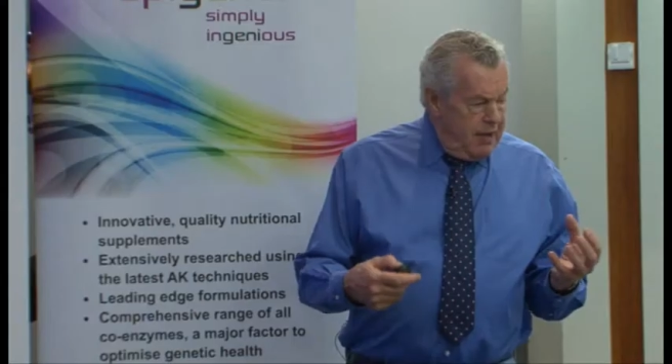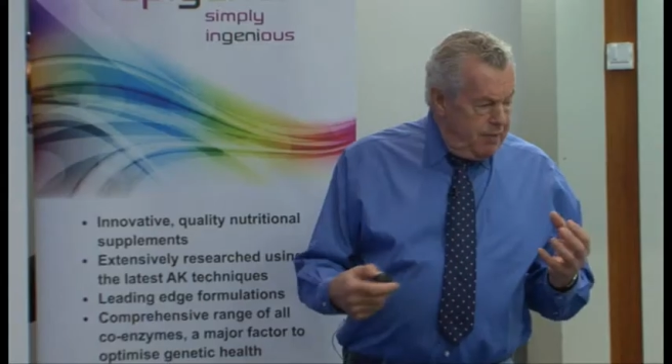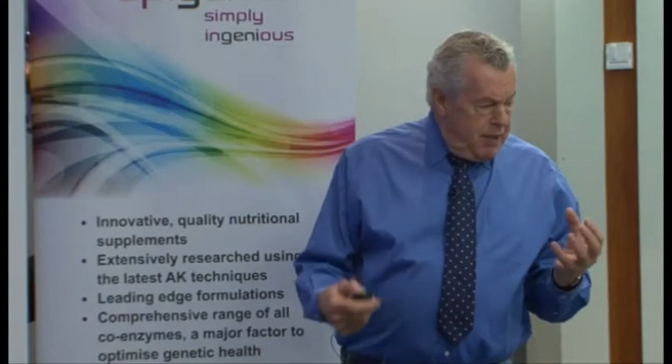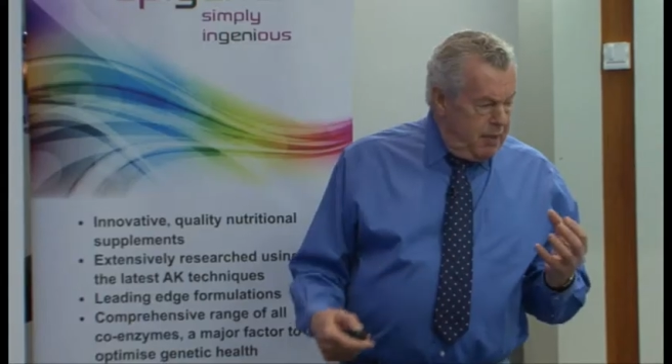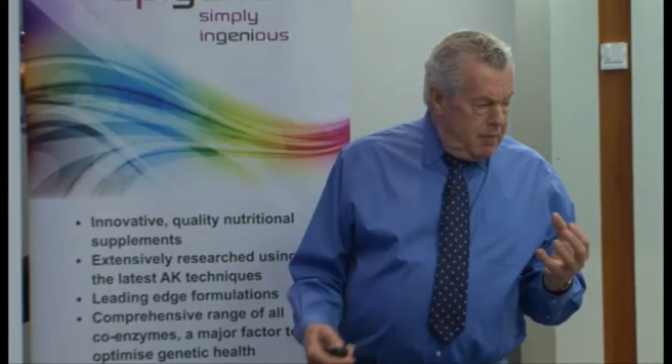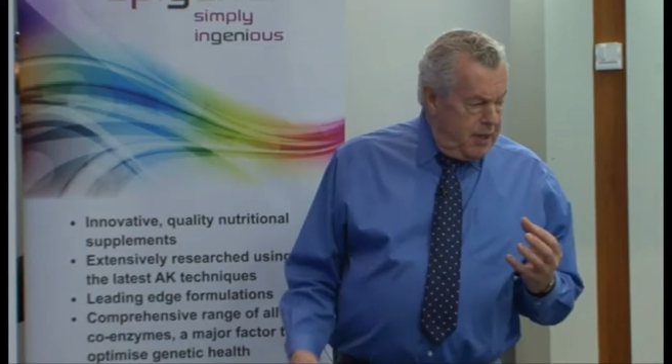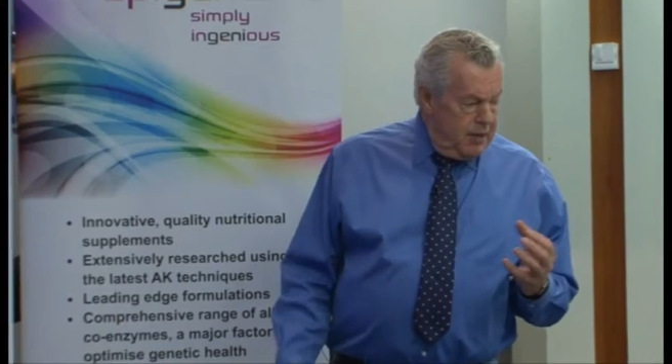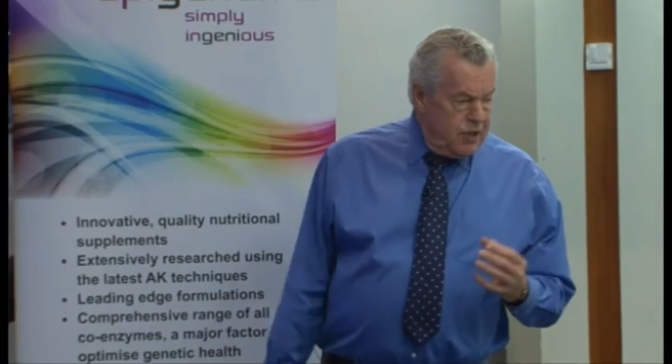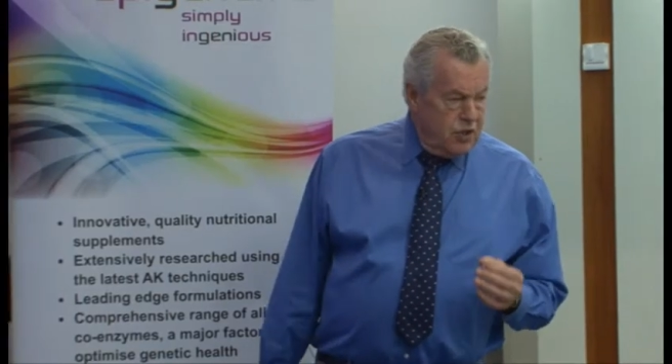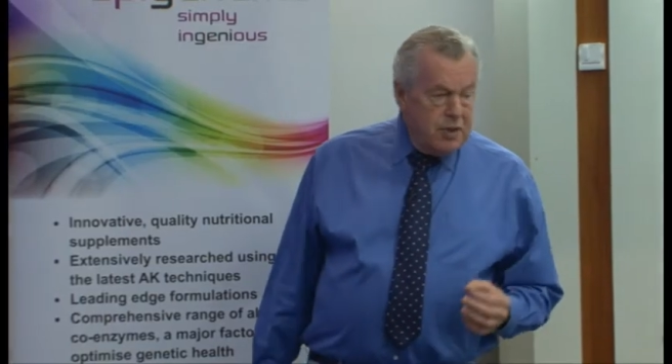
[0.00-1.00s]
that by the amino
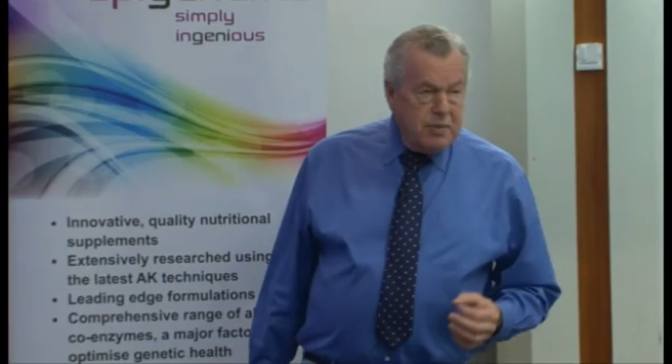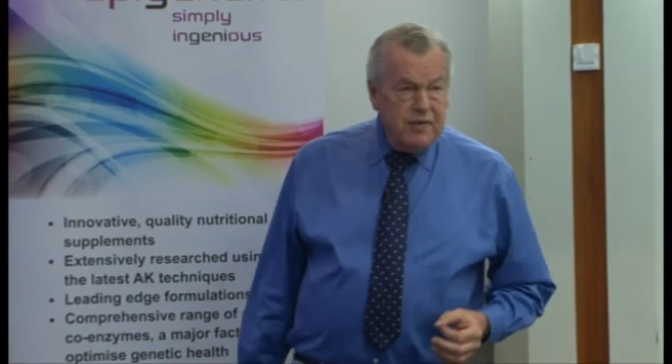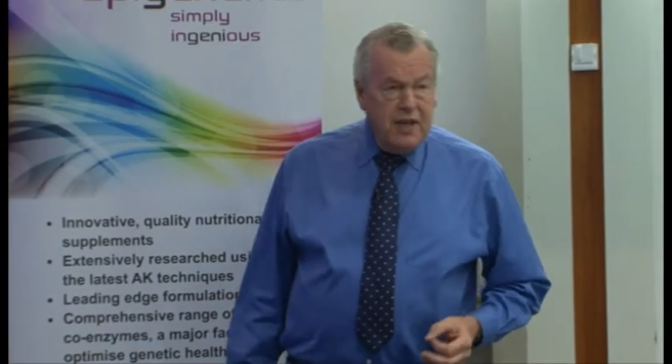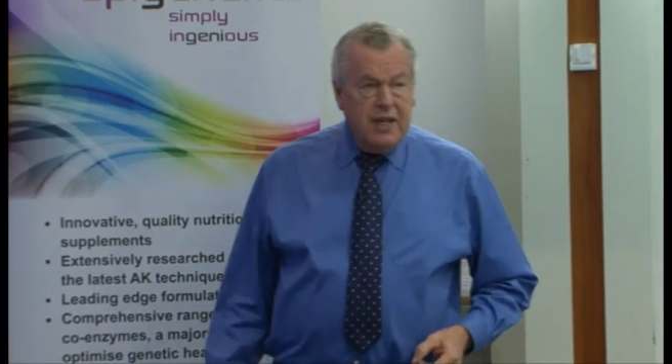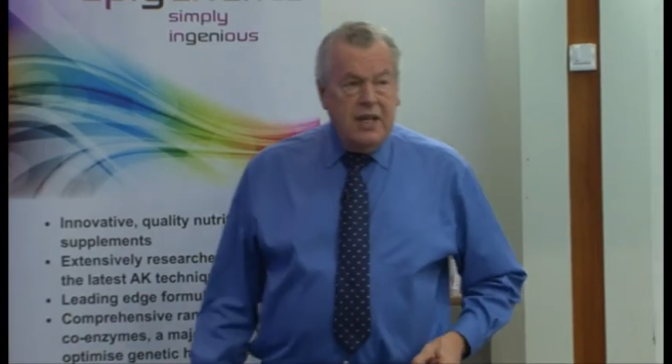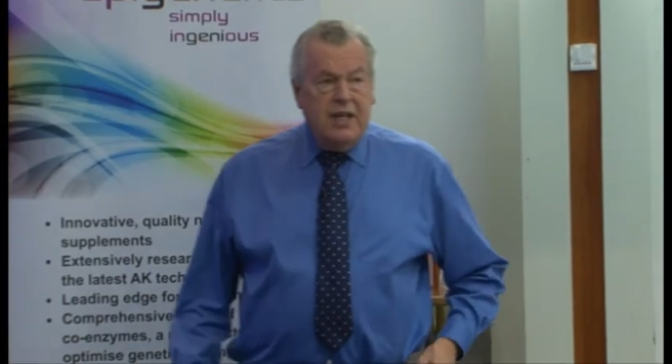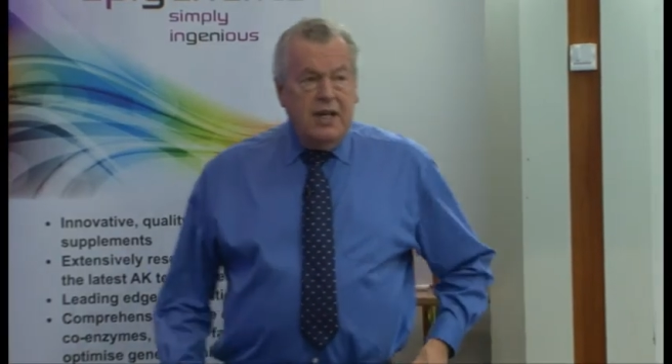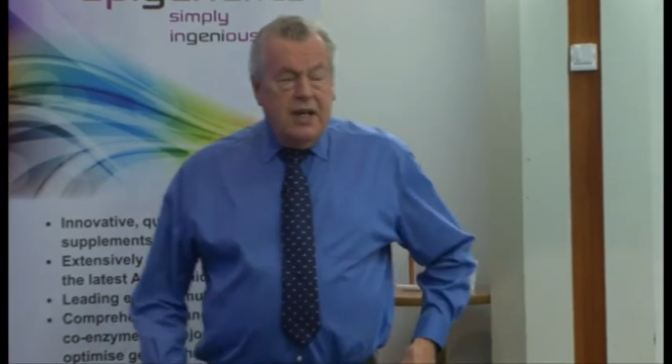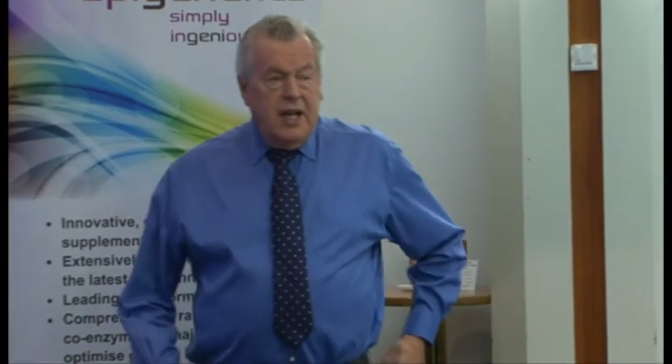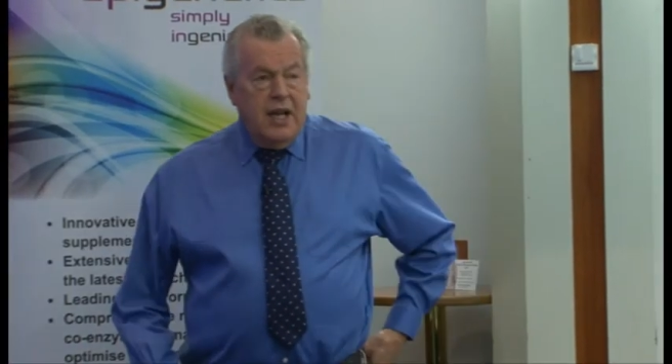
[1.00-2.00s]
acid tryptophan,
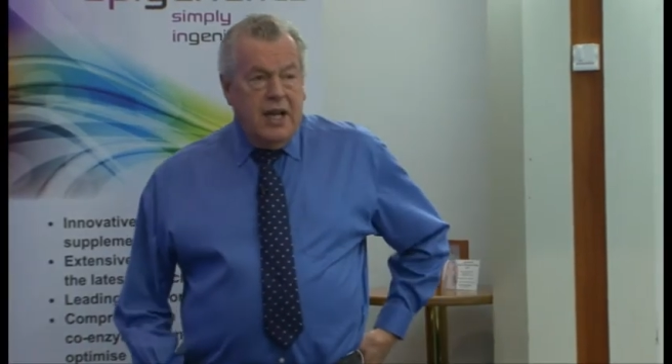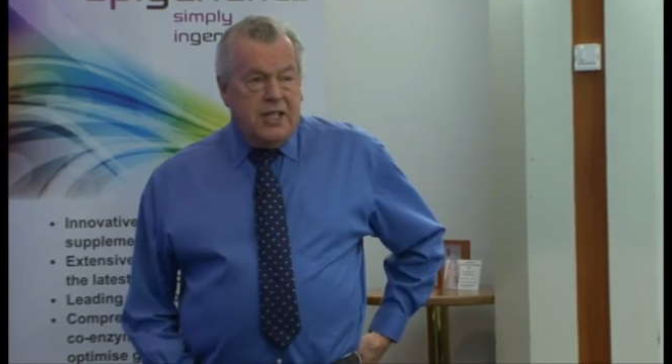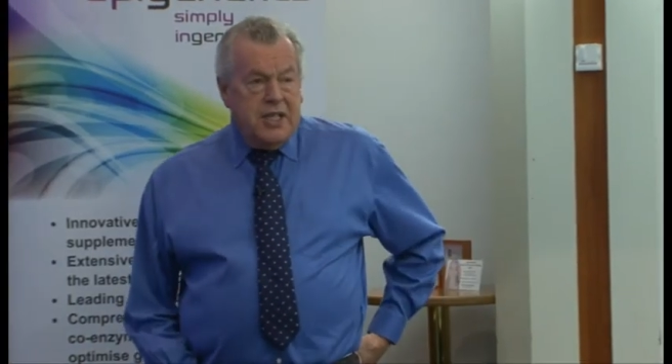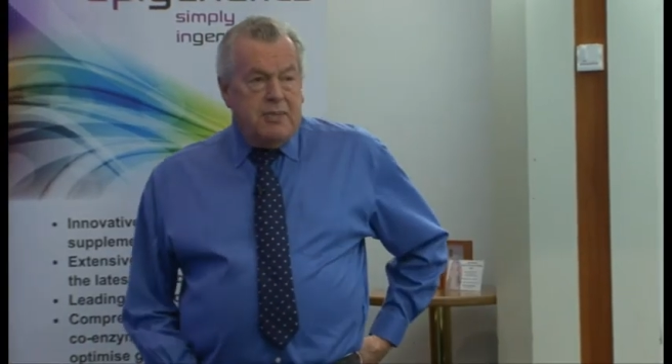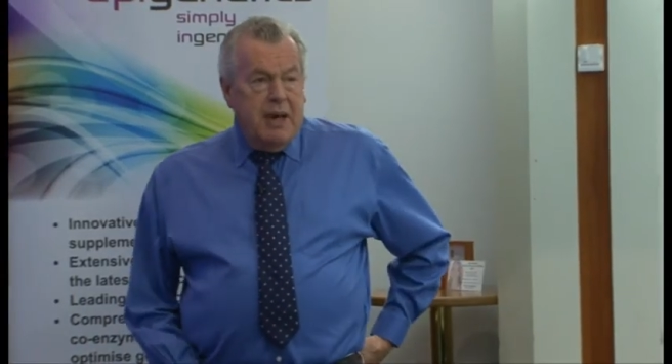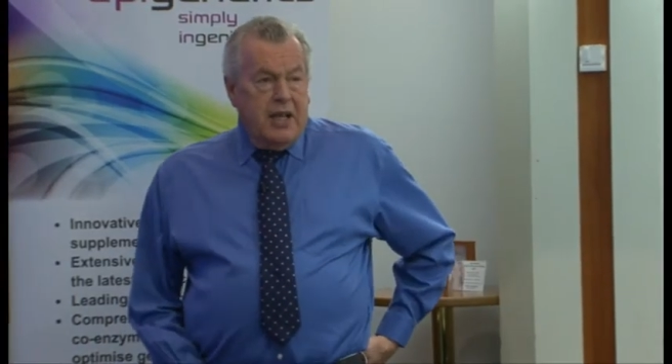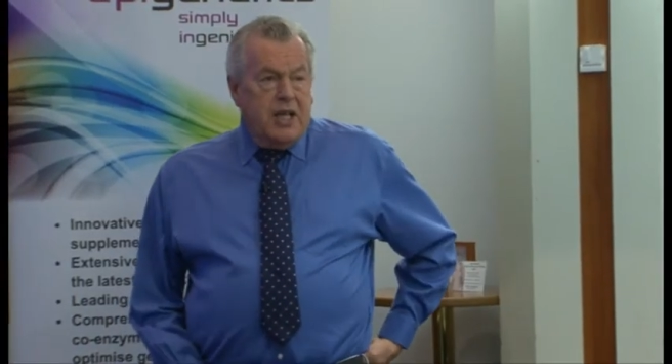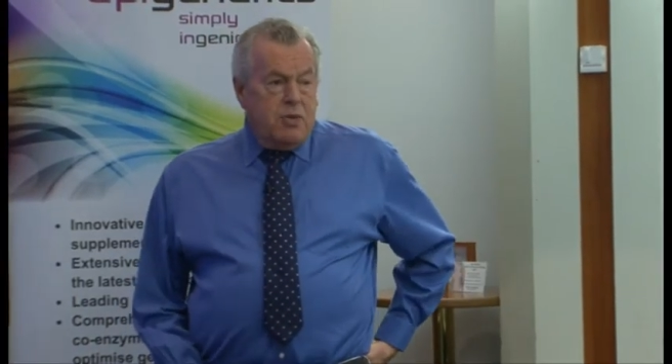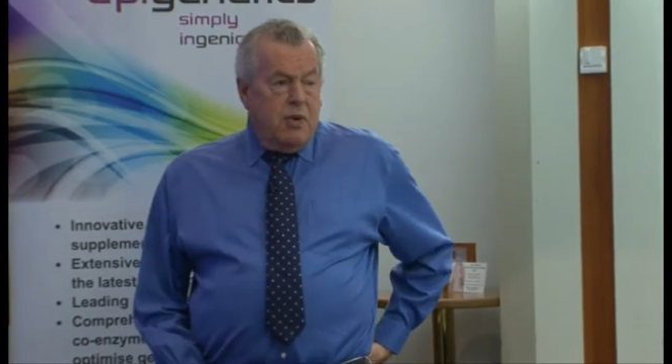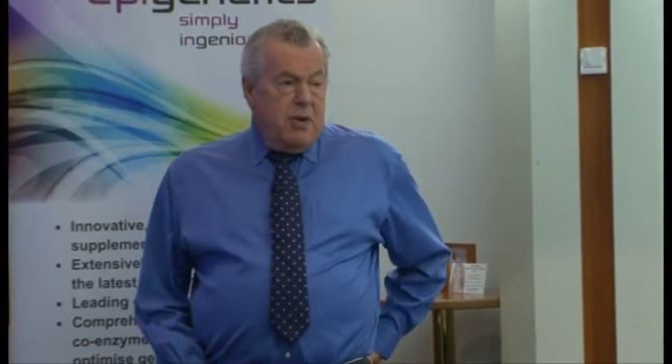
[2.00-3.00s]
and I suspect
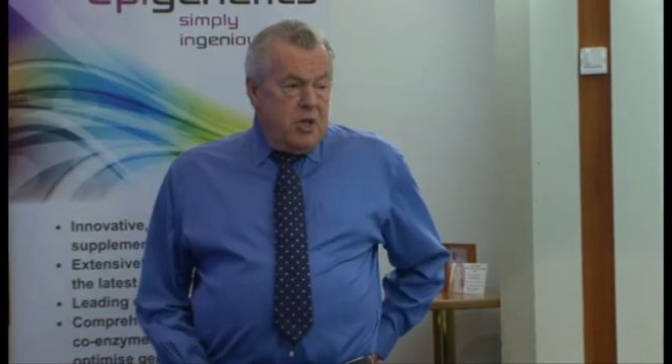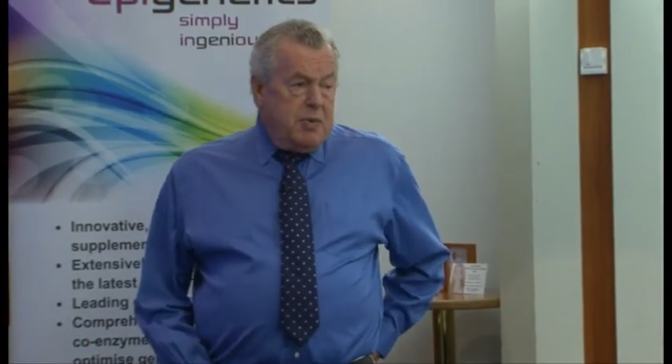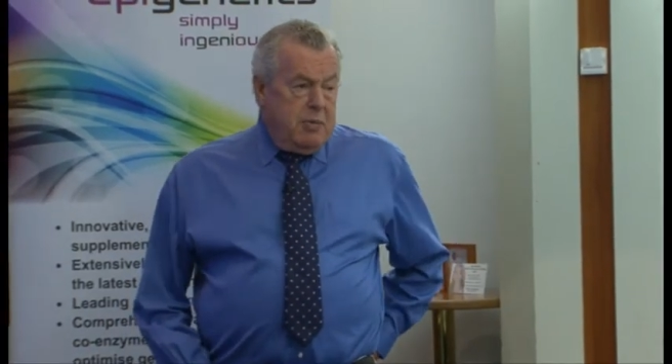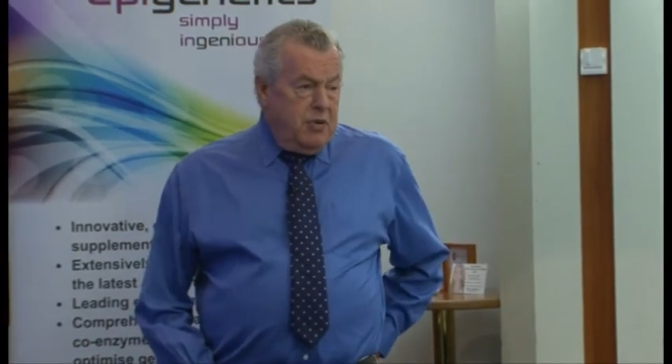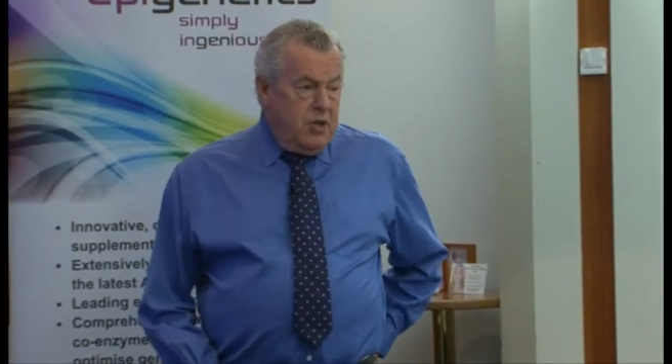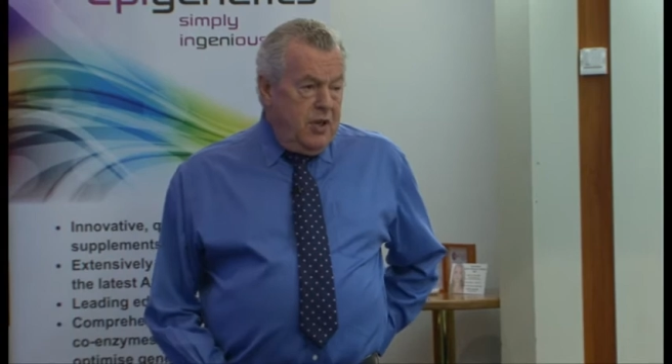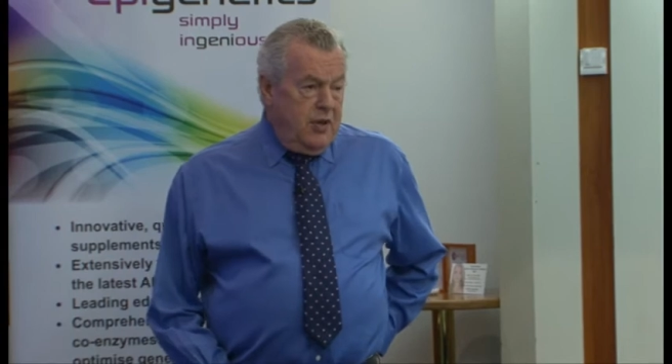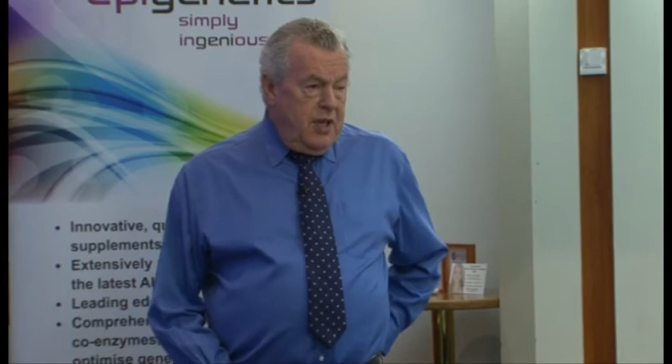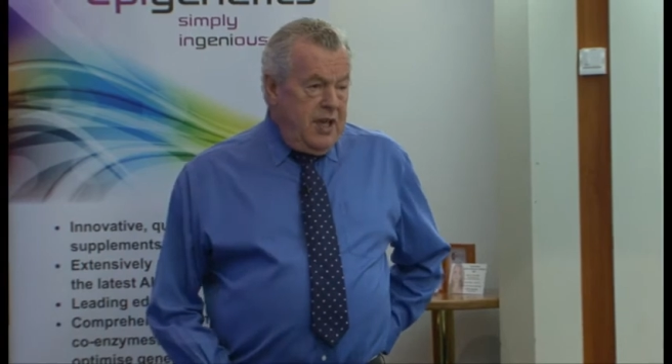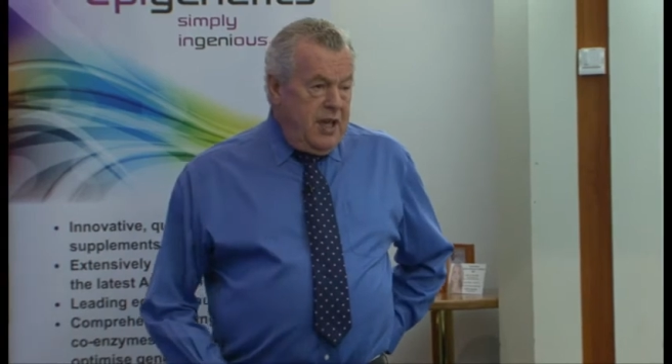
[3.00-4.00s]
that's what most people do,